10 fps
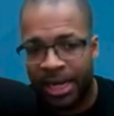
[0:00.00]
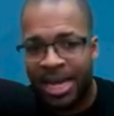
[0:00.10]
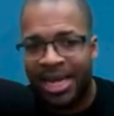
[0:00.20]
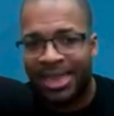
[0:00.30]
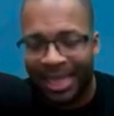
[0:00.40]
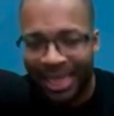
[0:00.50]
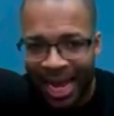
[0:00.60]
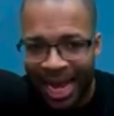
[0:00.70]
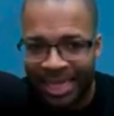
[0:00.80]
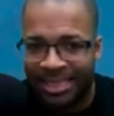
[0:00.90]
the
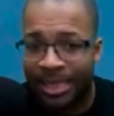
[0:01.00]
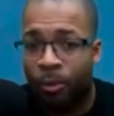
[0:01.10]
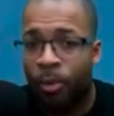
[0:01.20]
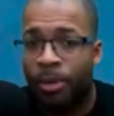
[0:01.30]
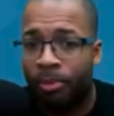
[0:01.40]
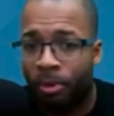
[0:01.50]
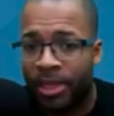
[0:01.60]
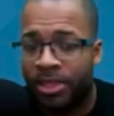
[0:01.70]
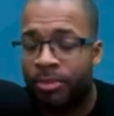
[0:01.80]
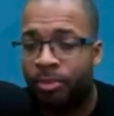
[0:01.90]
lines that will be
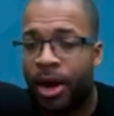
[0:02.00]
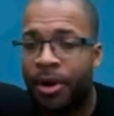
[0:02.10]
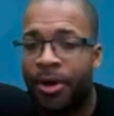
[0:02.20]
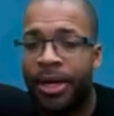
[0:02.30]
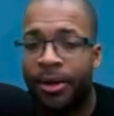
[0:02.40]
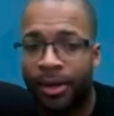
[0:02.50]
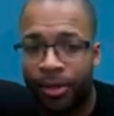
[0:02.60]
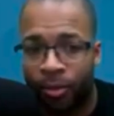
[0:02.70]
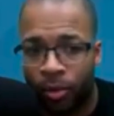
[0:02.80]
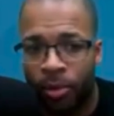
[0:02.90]
present prior to entering the
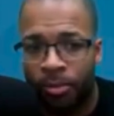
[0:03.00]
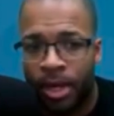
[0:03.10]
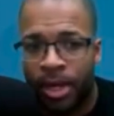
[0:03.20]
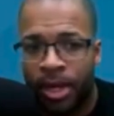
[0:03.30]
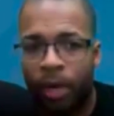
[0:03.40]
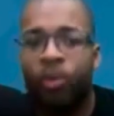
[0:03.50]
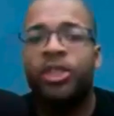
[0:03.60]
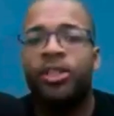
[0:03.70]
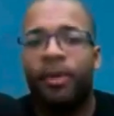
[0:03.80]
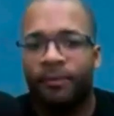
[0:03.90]
room. Now, which
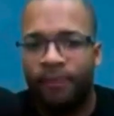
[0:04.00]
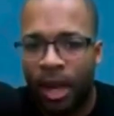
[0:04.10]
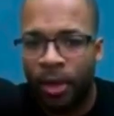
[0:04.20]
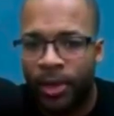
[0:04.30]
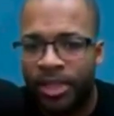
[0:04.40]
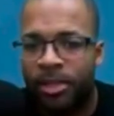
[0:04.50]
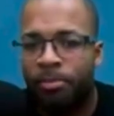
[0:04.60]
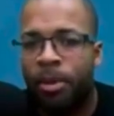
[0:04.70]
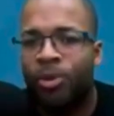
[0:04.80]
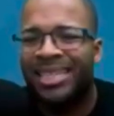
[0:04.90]
of the following is the
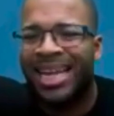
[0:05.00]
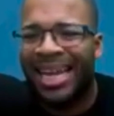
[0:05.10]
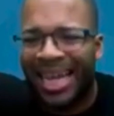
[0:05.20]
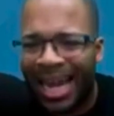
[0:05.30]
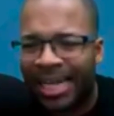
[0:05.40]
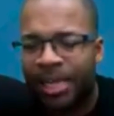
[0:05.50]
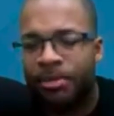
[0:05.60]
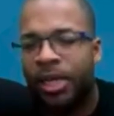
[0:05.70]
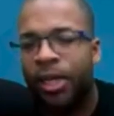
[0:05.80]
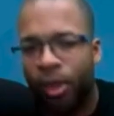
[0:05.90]
most likely
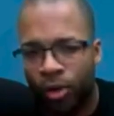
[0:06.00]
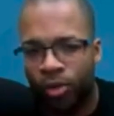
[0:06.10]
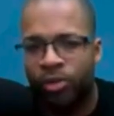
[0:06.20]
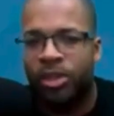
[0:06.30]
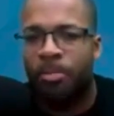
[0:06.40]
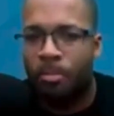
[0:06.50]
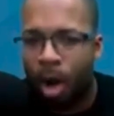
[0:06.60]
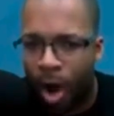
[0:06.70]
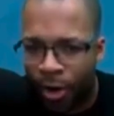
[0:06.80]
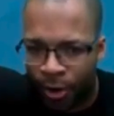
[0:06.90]
being used to
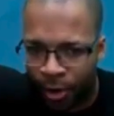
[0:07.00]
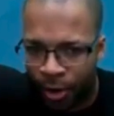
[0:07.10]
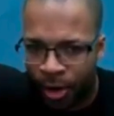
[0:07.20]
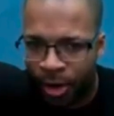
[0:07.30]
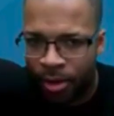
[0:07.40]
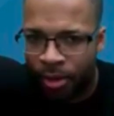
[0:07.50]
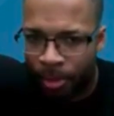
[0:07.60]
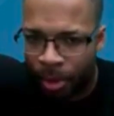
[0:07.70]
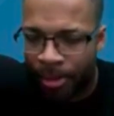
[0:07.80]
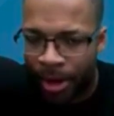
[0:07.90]
monitor the
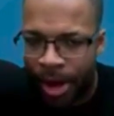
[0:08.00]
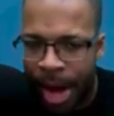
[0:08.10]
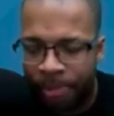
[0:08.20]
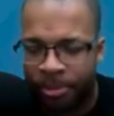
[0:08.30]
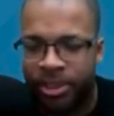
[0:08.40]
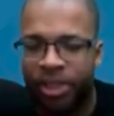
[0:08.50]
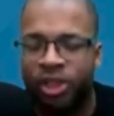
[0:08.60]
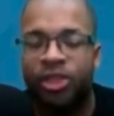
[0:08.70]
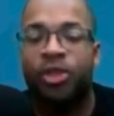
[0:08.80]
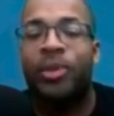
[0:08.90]
pulmonary
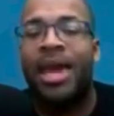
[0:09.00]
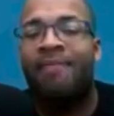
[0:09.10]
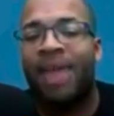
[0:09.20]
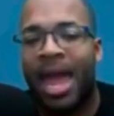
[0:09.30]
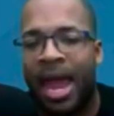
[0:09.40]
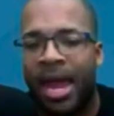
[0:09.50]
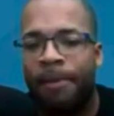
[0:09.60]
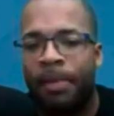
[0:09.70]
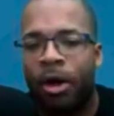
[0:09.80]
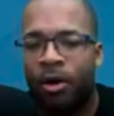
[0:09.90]
hypertension? So we have A,
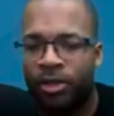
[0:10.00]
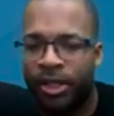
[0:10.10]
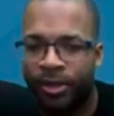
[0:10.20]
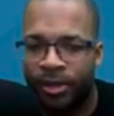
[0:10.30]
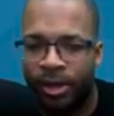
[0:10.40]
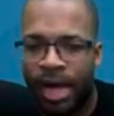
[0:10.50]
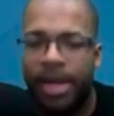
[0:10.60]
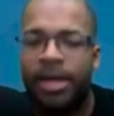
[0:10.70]
arterial line,